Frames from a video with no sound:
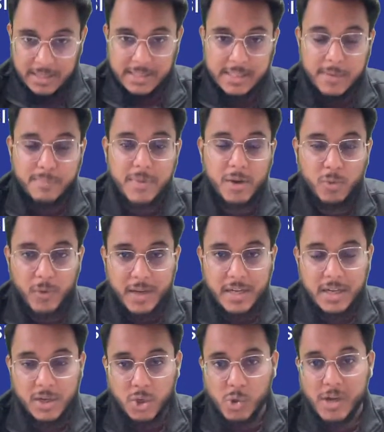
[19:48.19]
December
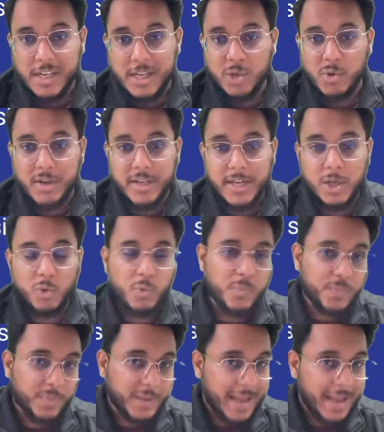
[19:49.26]
1, 2022,